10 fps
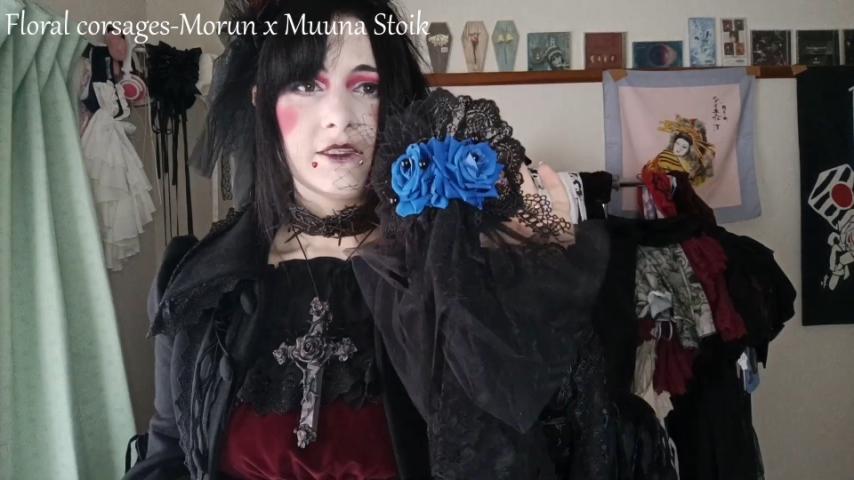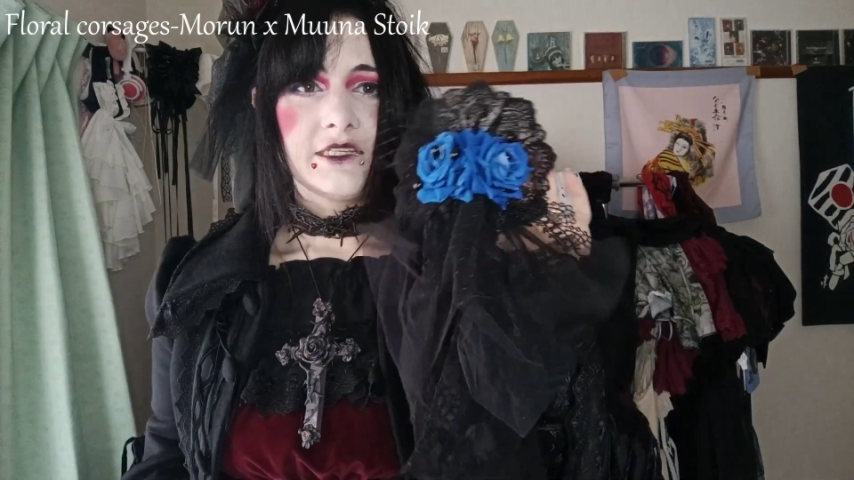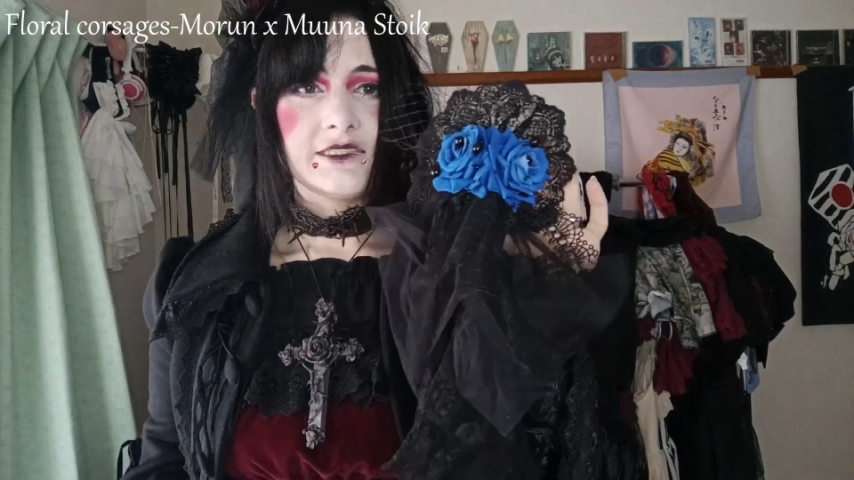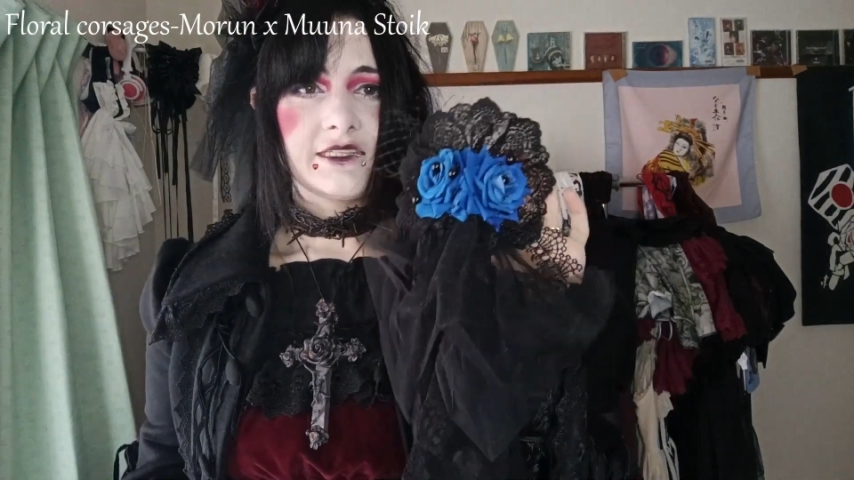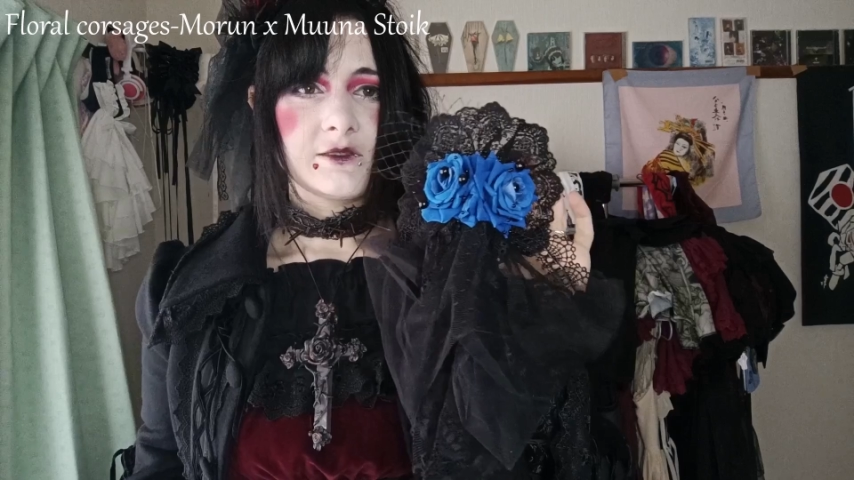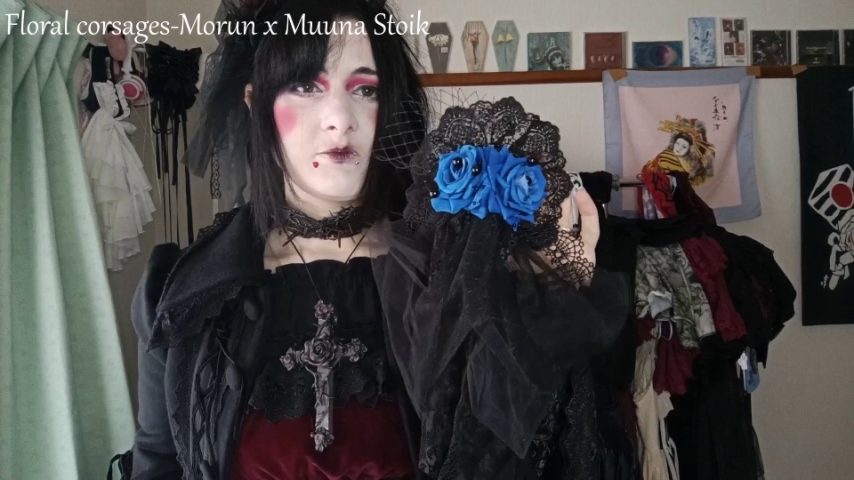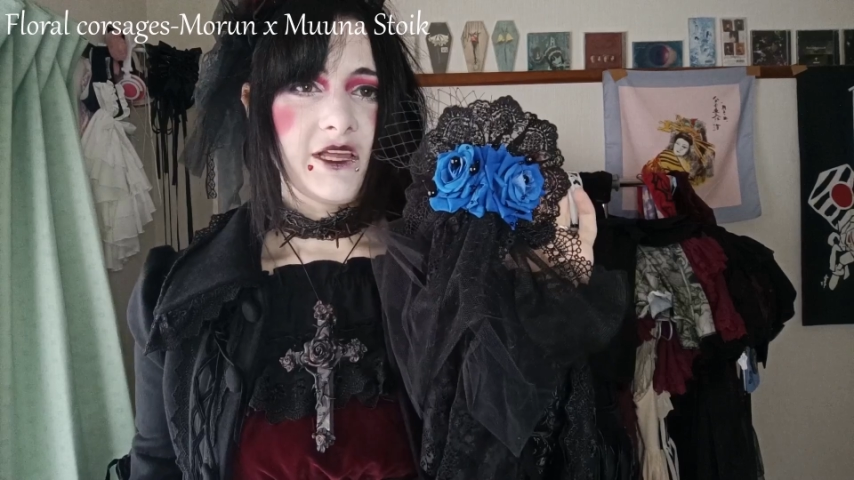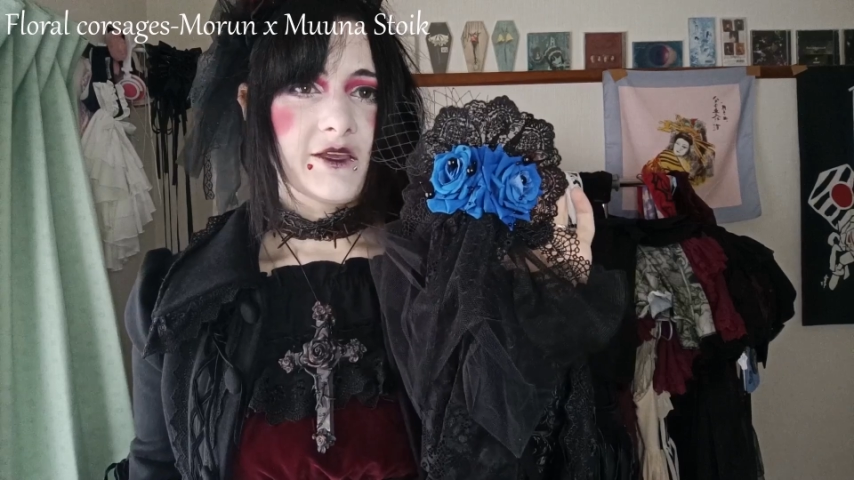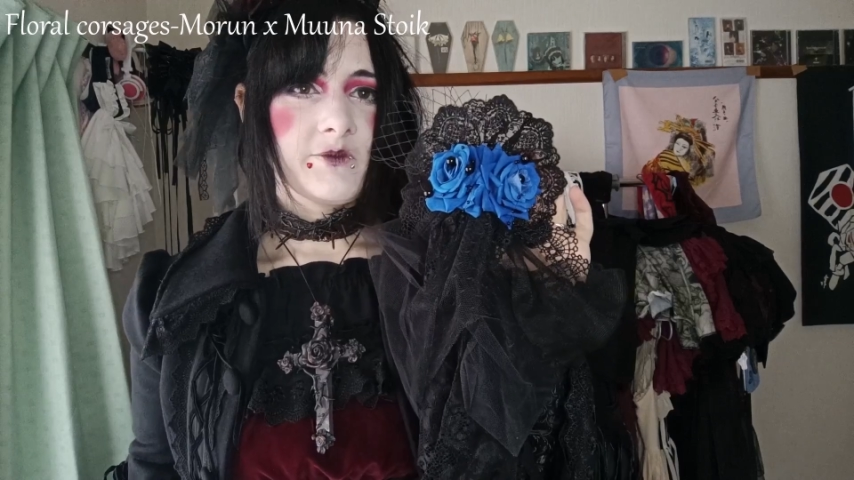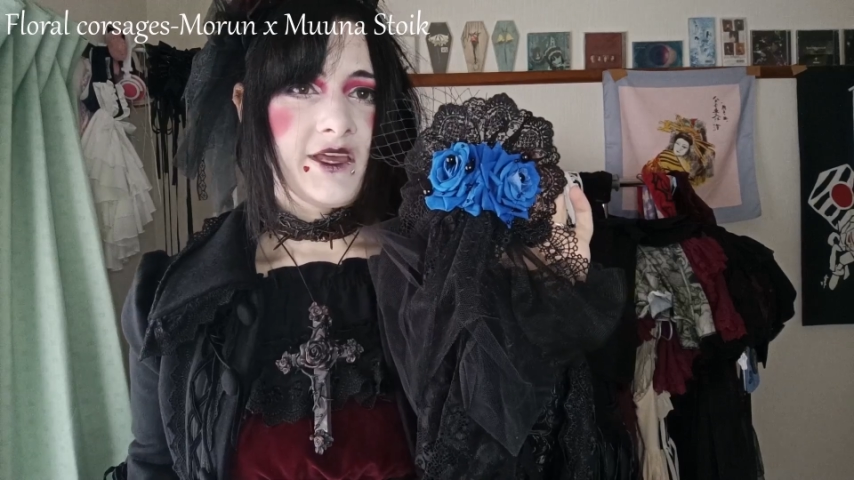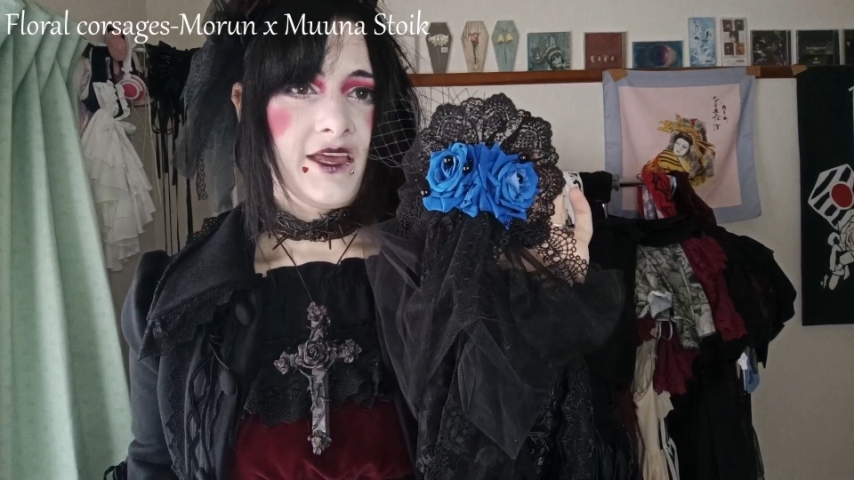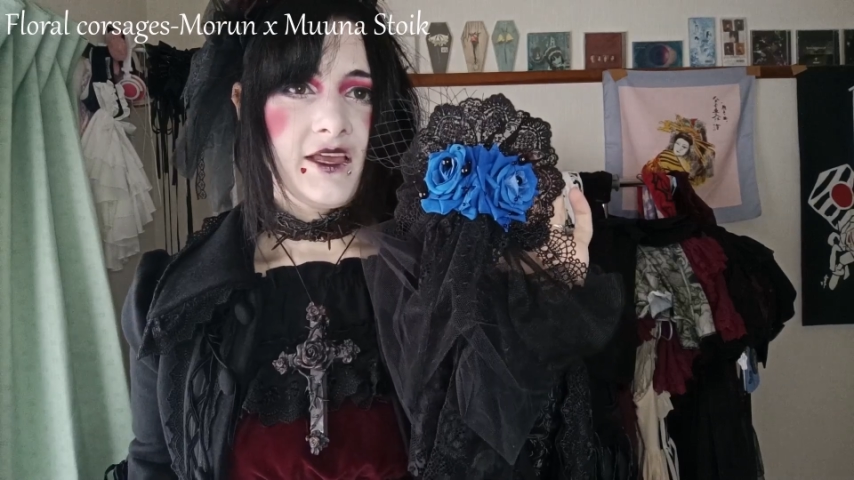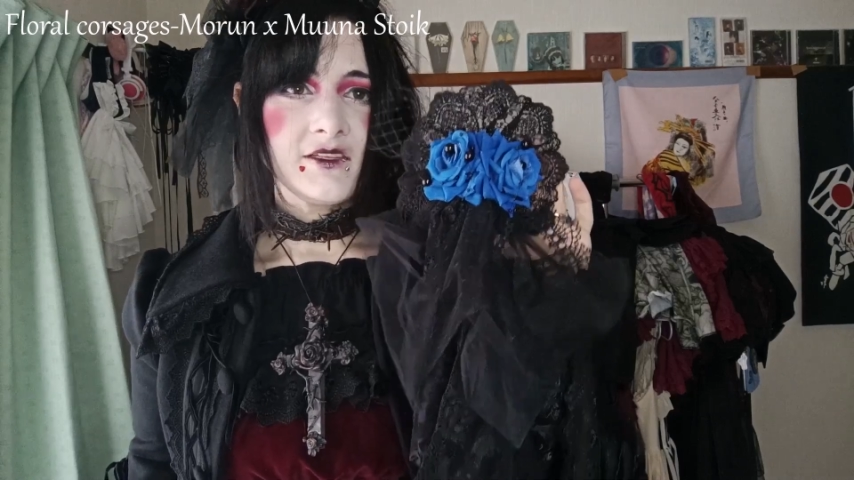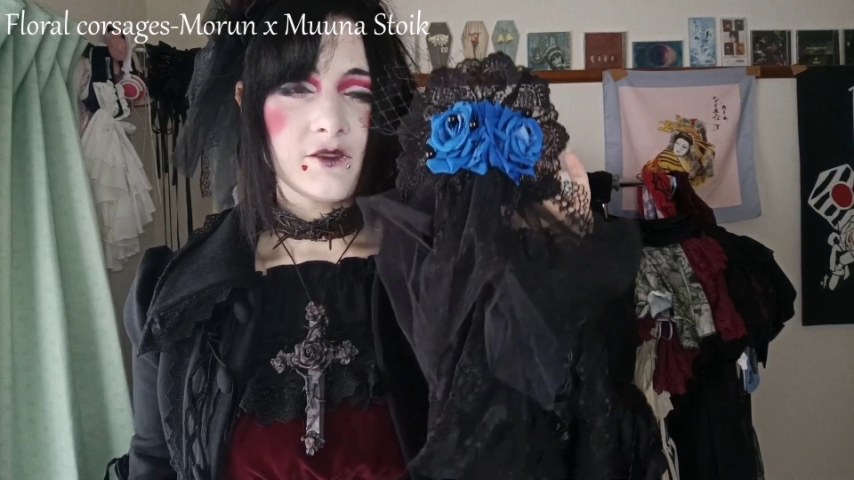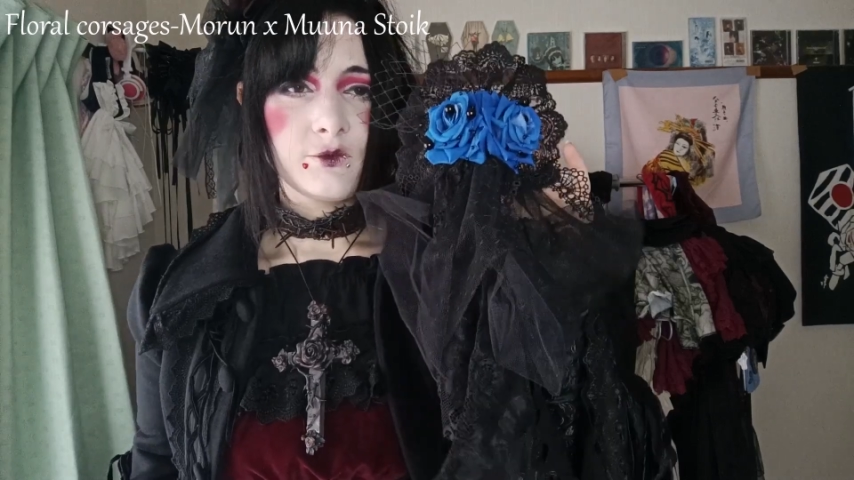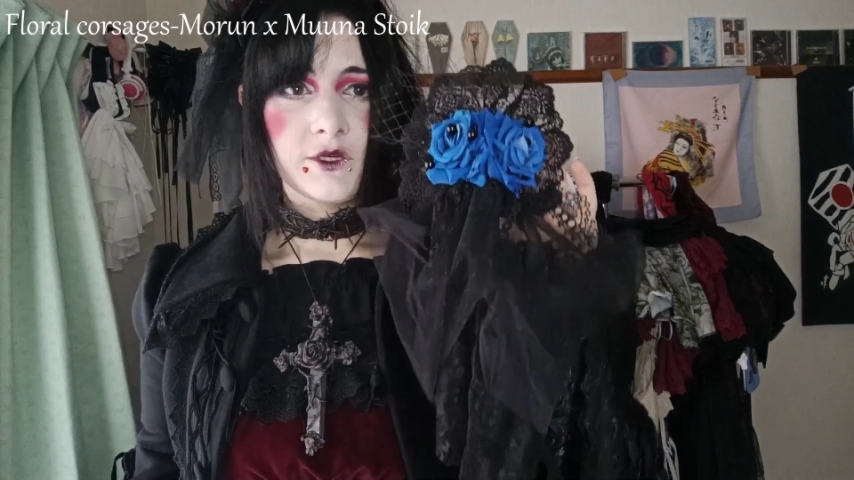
It's this black base